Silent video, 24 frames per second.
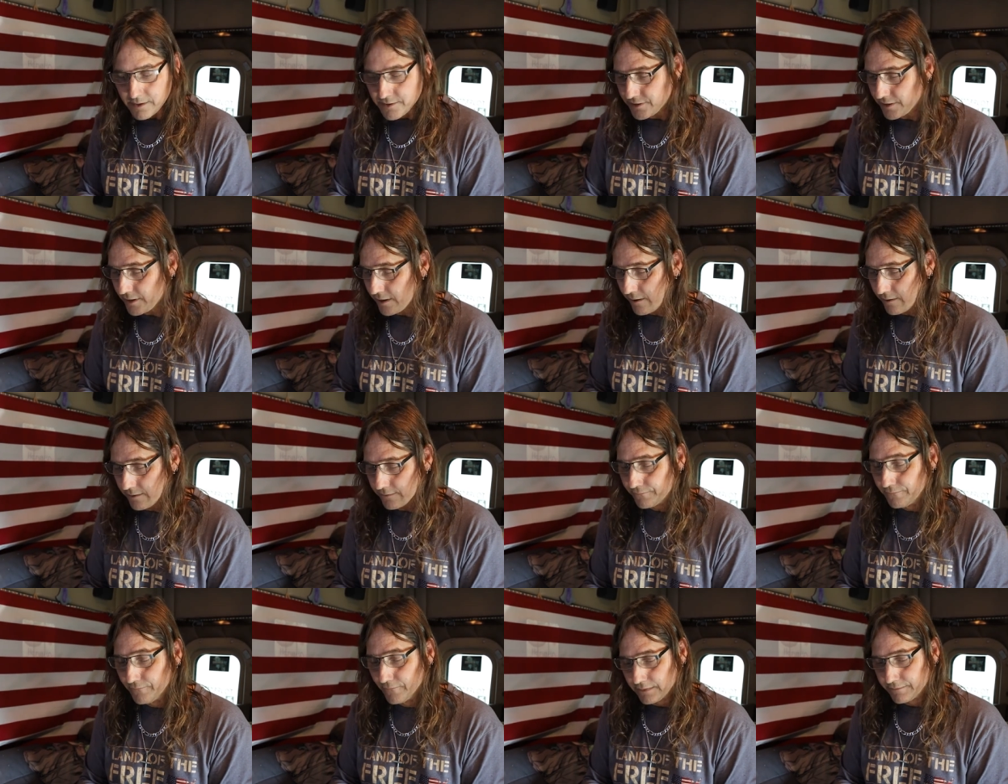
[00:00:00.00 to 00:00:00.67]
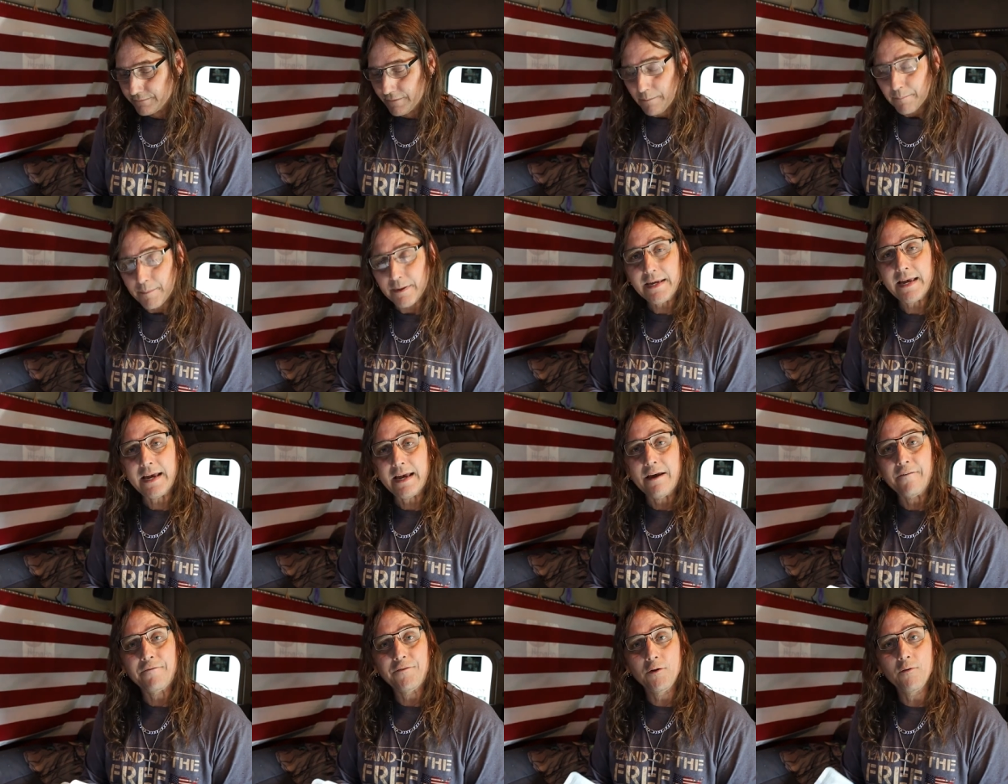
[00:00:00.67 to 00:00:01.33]
so, but
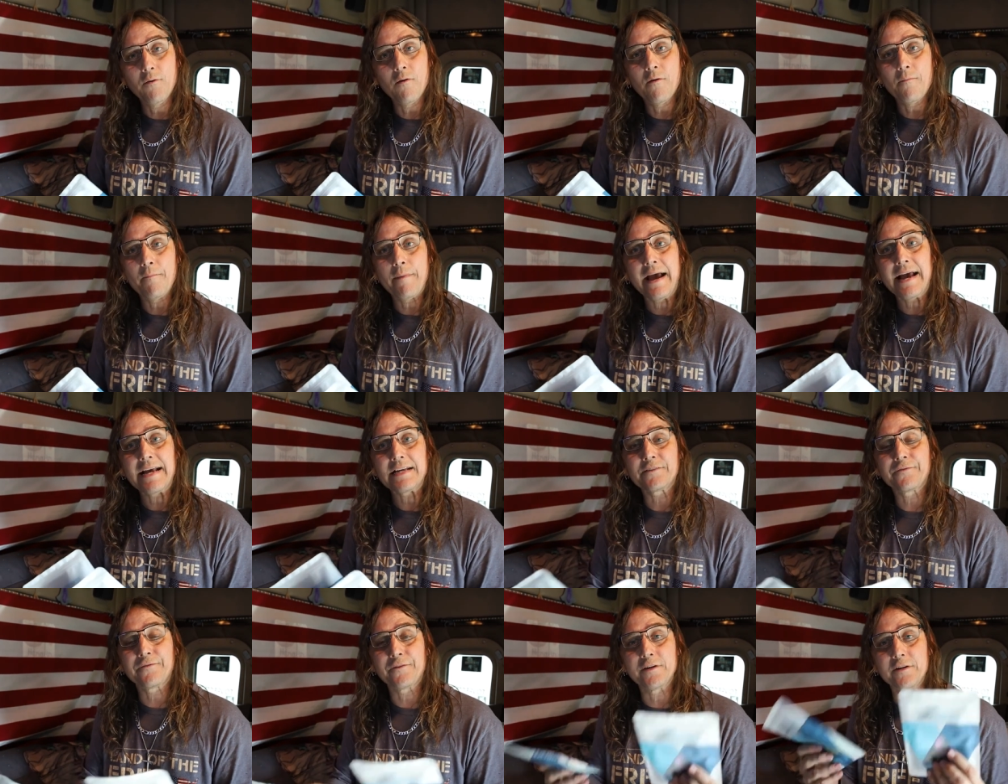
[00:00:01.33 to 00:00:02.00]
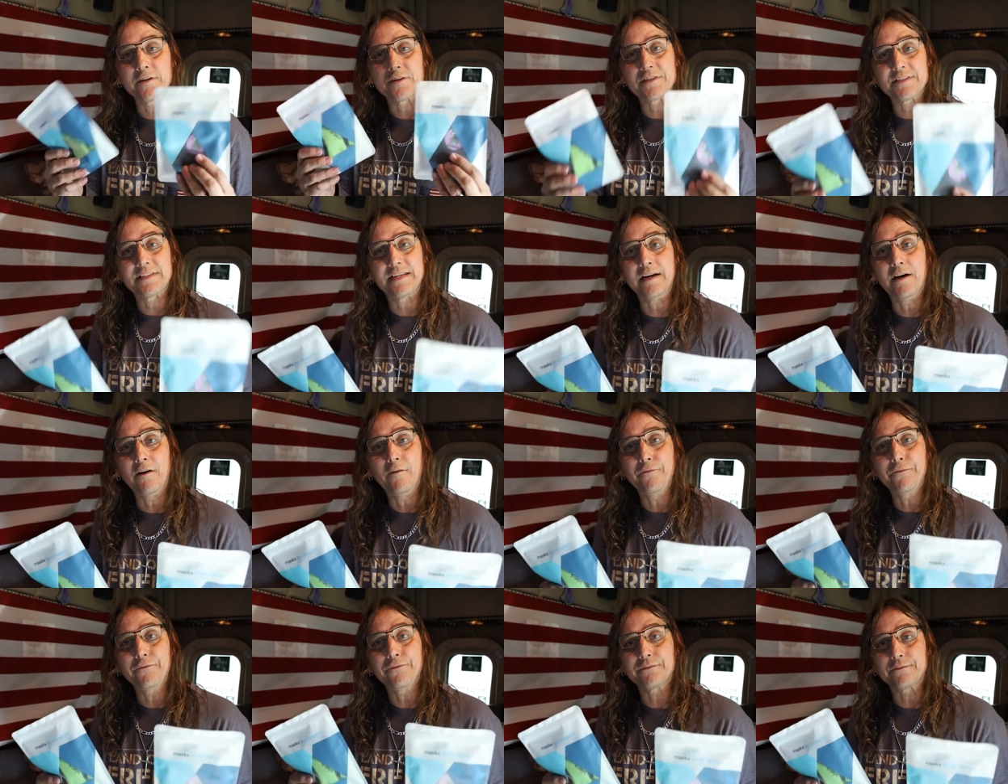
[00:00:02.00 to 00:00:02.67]
yeah, if you want masks for
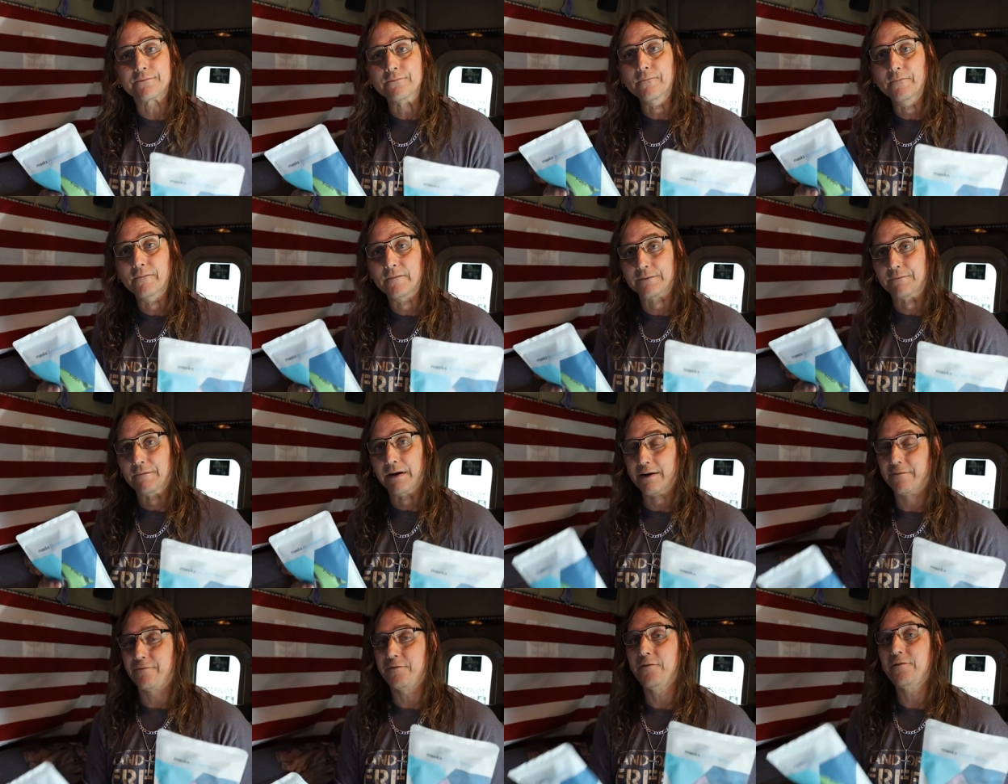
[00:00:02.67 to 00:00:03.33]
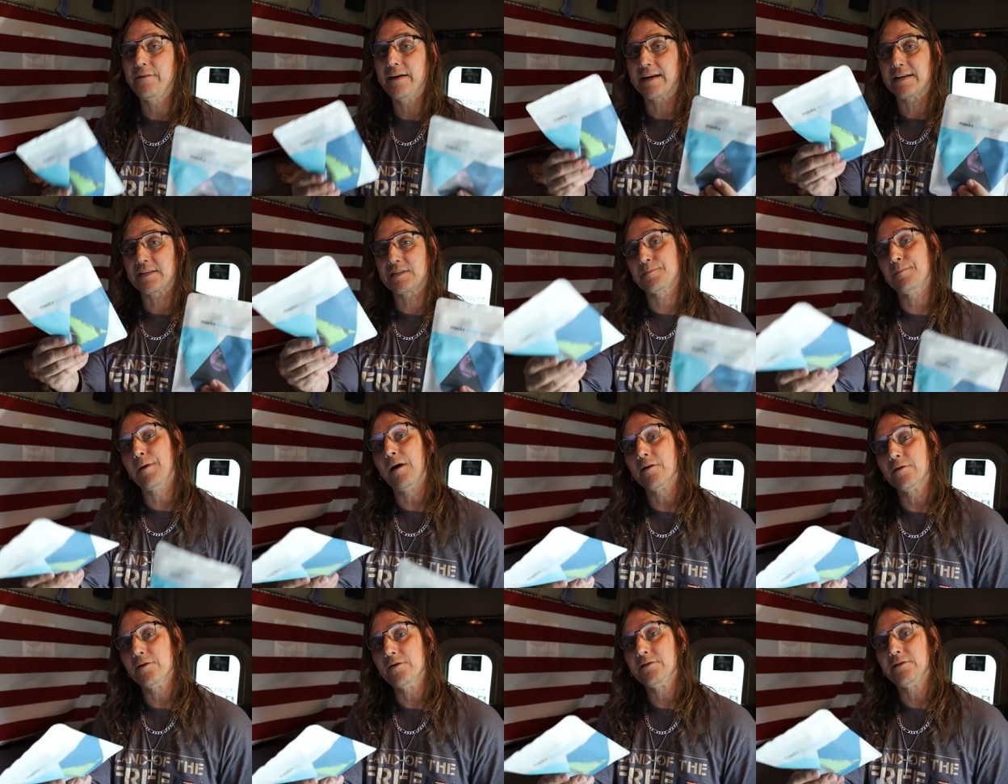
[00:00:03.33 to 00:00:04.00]
yourself, if you've got a
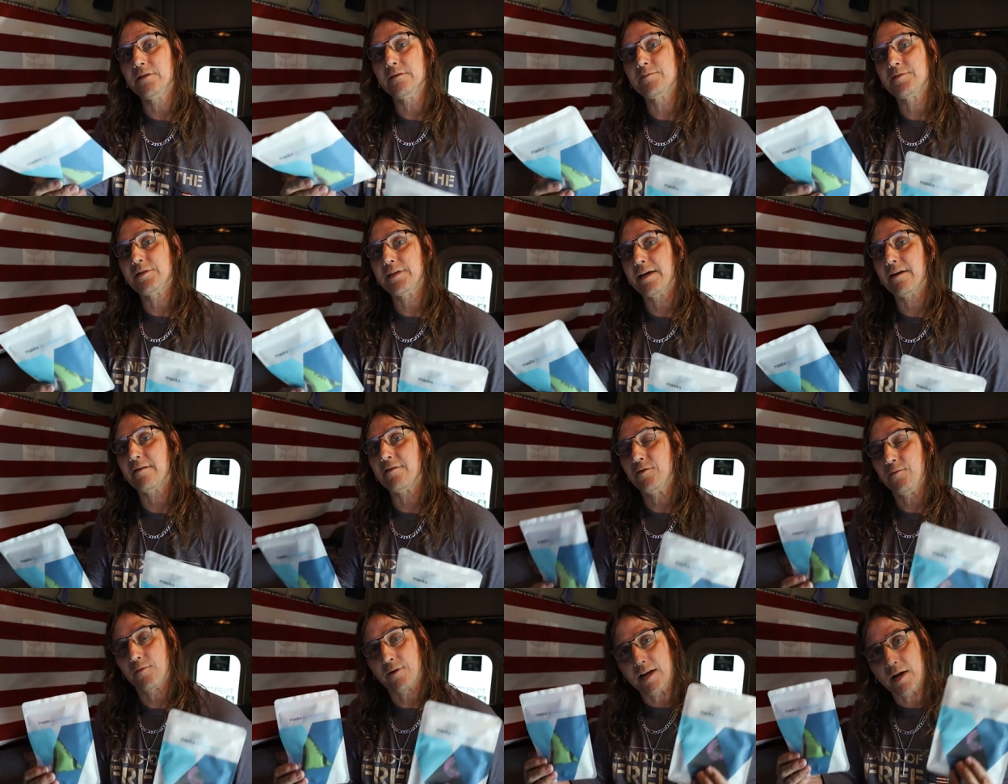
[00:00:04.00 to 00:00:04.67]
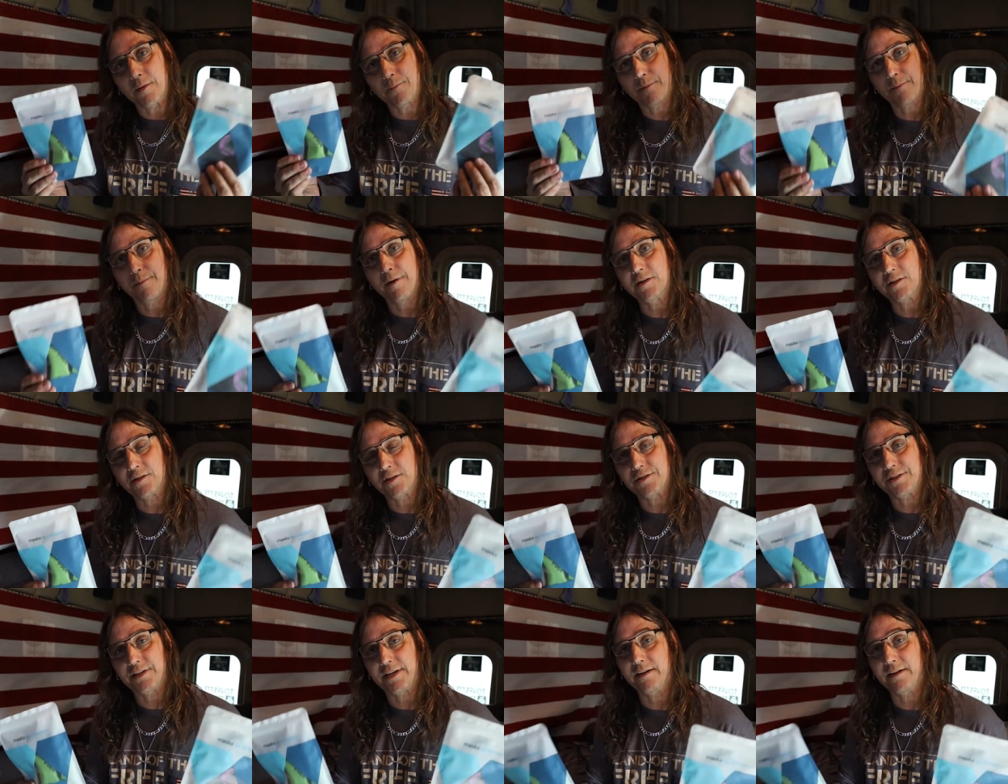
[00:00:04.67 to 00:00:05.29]
small YouTube channel and you want to help promote your